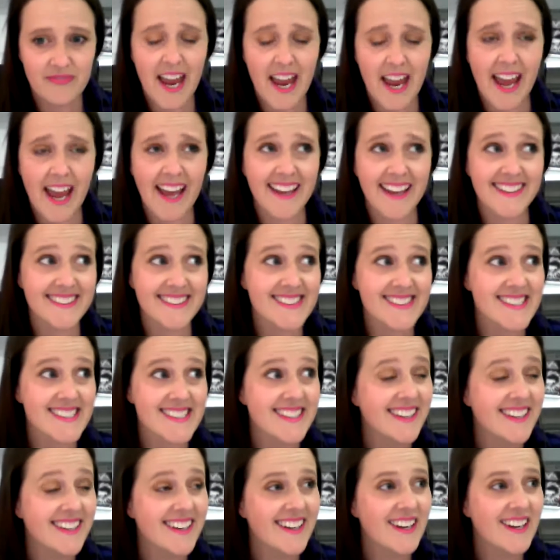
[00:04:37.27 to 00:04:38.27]
And
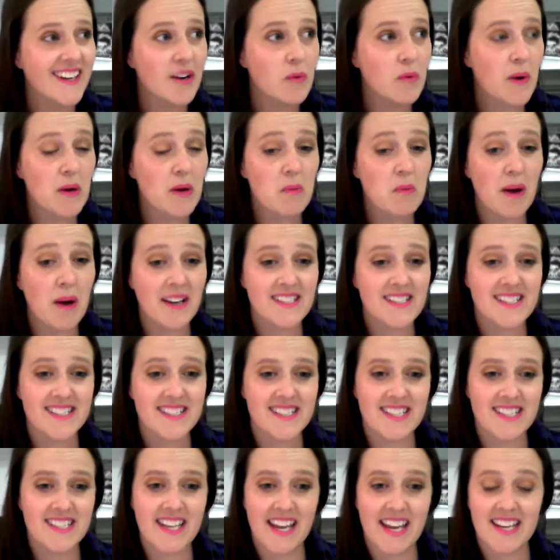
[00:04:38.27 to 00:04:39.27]
we wanted
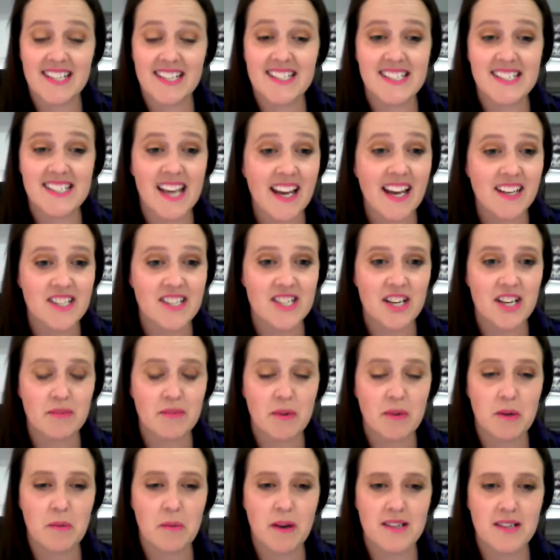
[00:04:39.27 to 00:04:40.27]
to get in touch, and
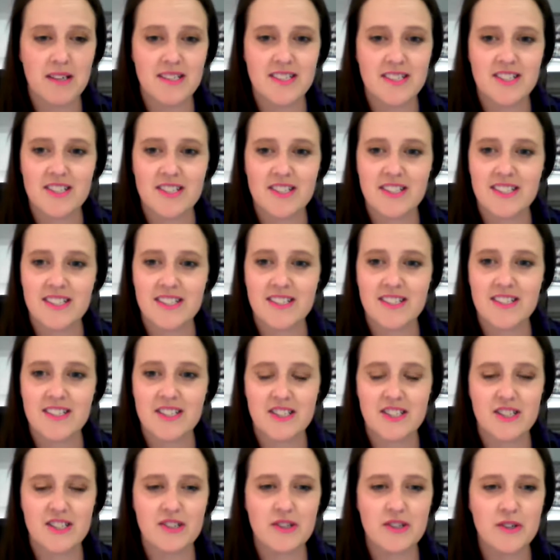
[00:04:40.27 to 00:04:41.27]
we wanted
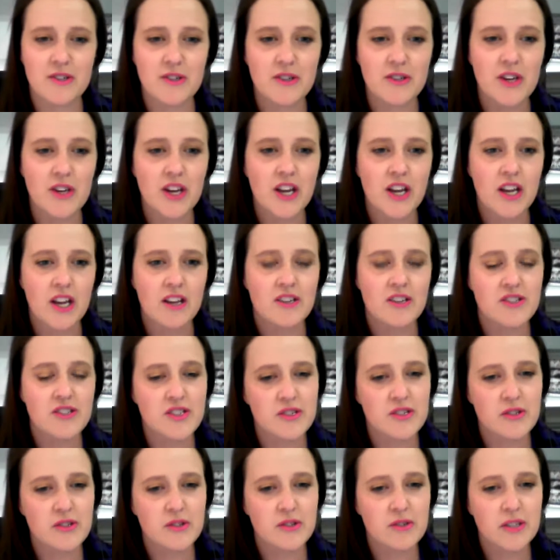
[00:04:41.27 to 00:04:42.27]
to
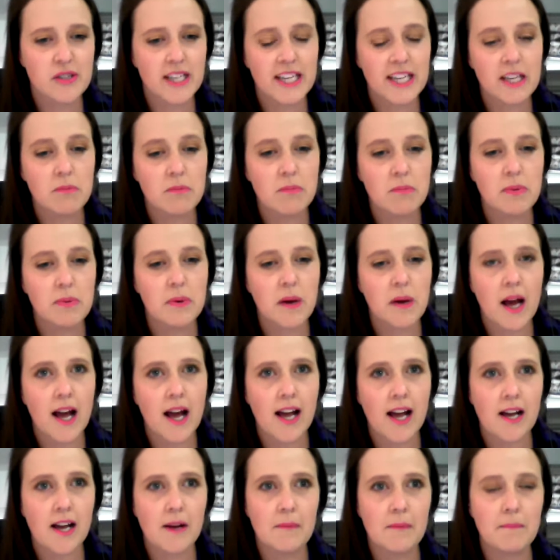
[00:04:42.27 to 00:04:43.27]
keep
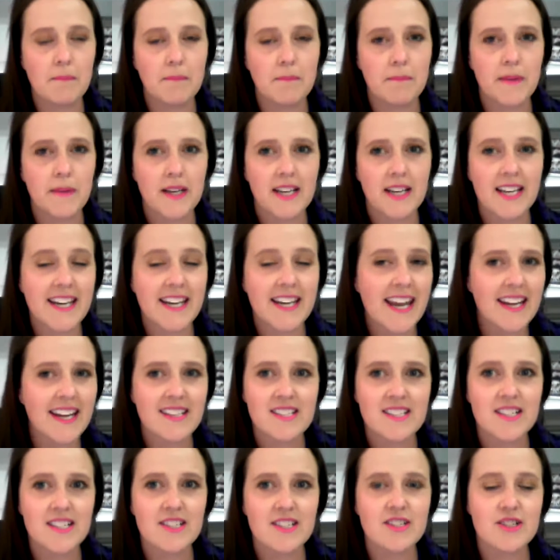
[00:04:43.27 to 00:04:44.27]

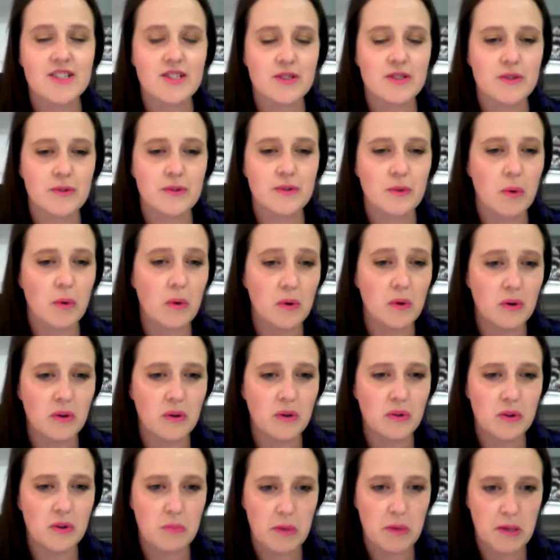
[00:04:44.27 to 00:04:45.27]
connected to
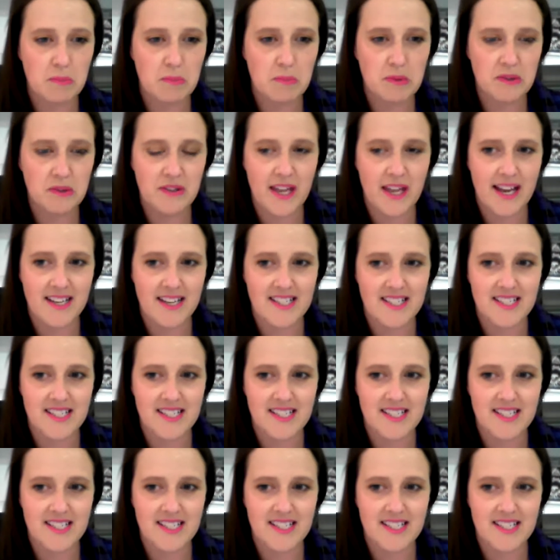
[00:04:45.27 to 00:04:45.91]
all the people that